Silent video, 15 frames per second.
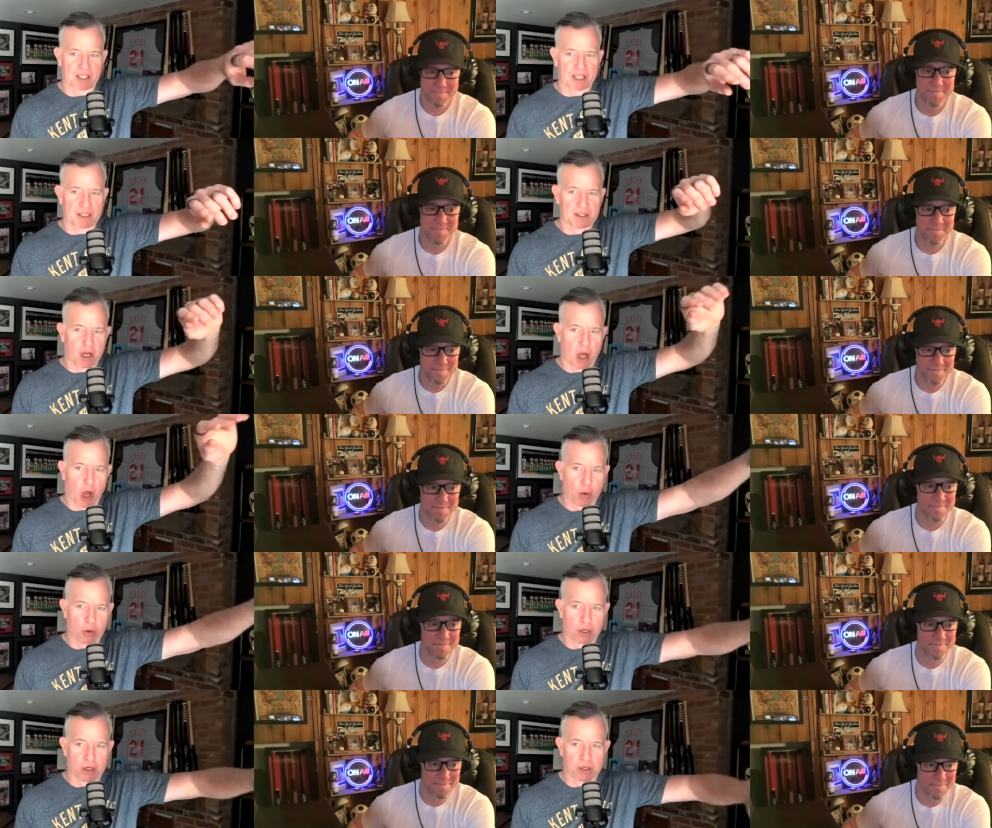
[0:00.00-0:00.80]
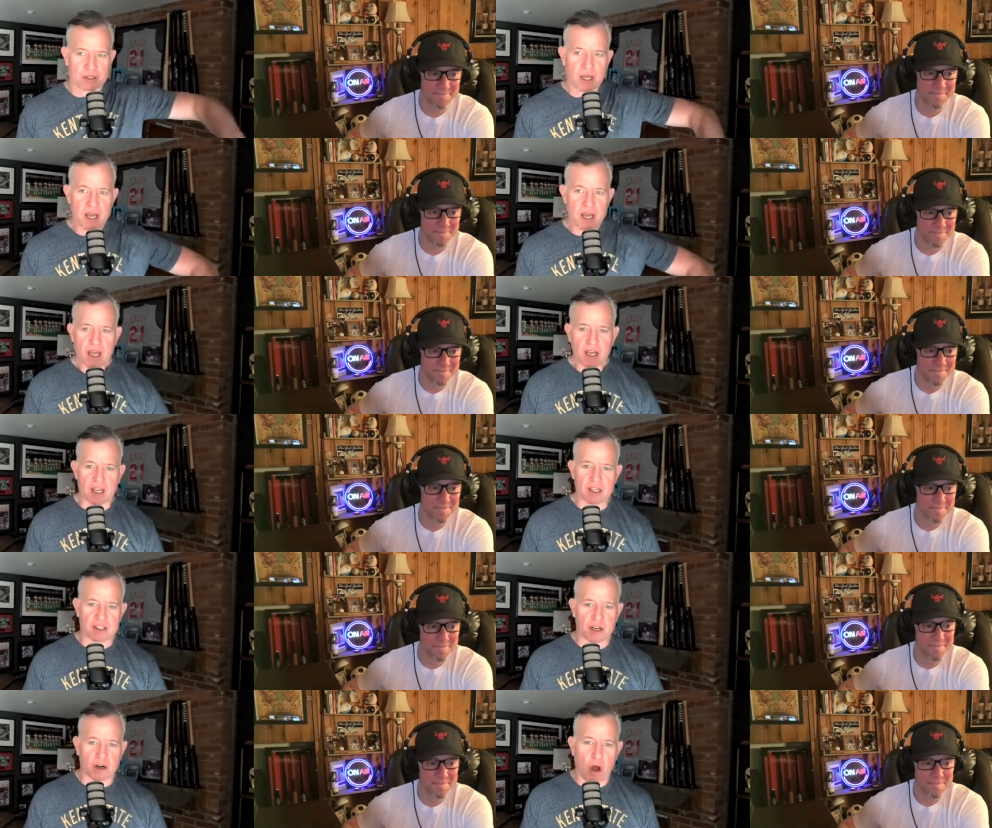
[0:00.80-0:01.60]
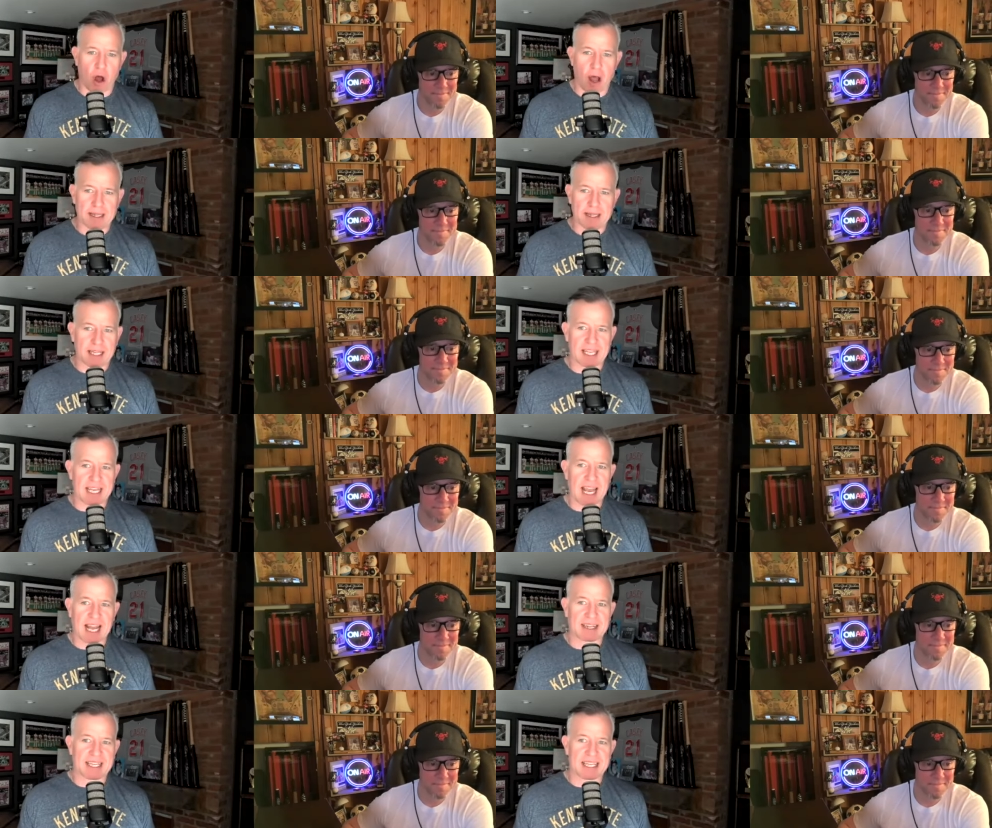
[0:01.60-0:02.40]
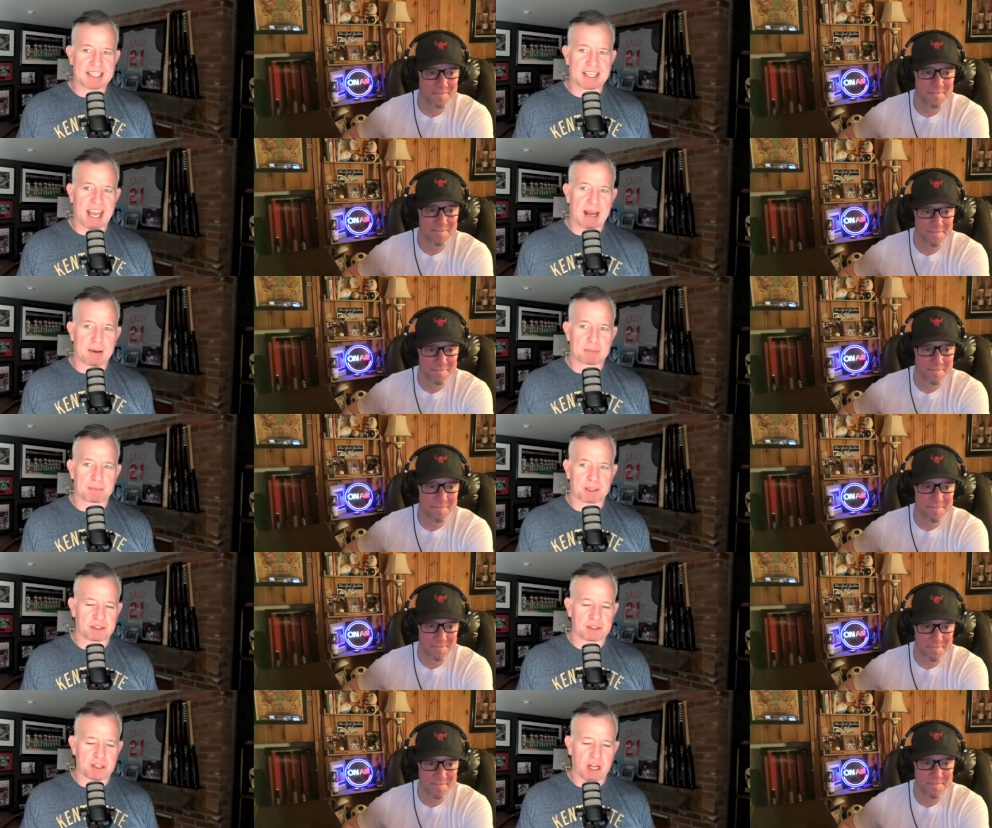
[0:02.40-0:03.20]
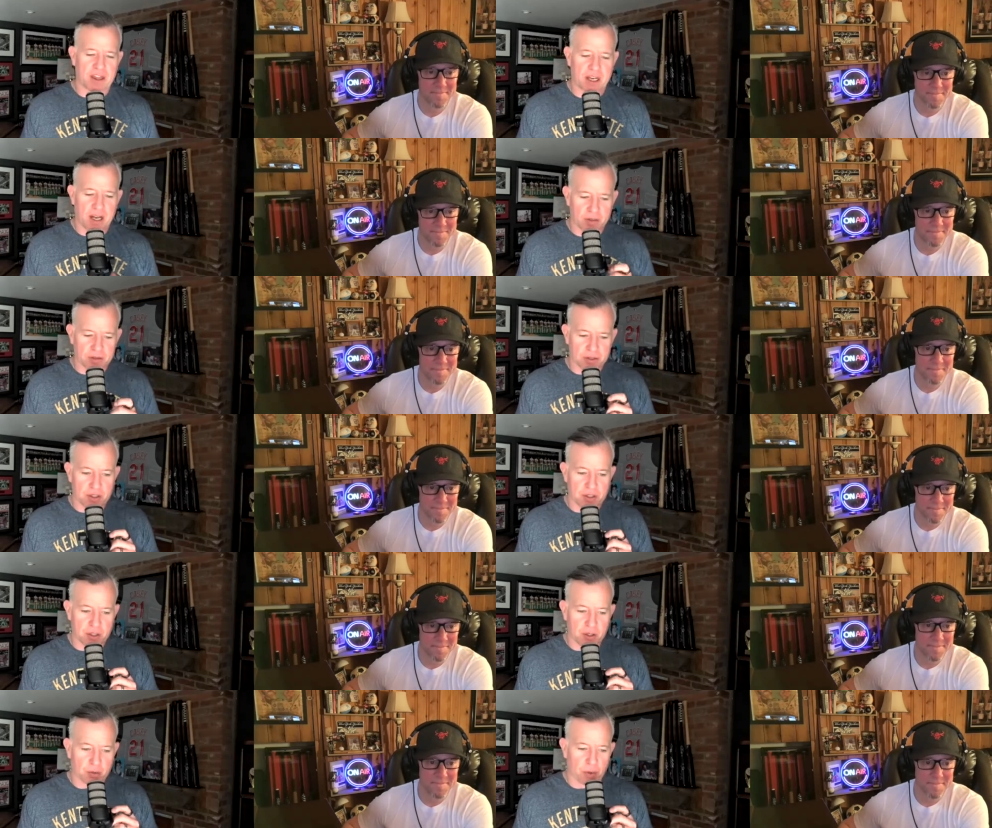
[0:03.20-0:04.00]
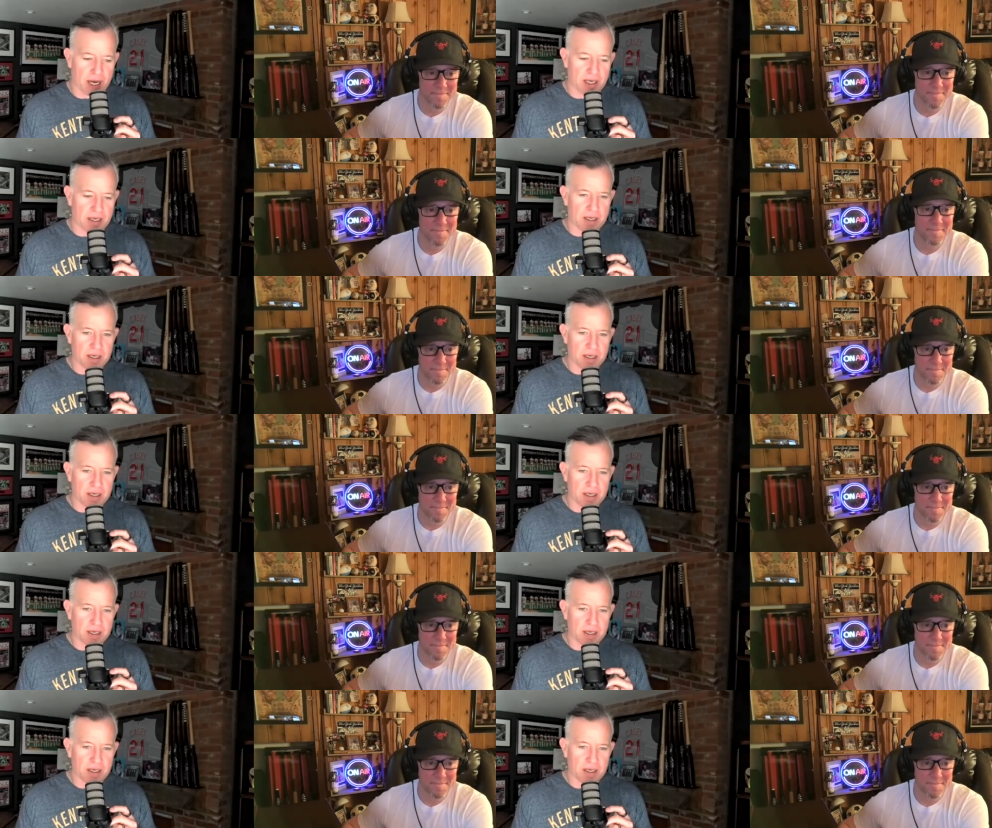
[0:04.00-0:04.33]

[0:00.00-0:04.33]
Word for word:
Speaker 1: the owners, because they're all at the at these games because there's nothing else to do, right?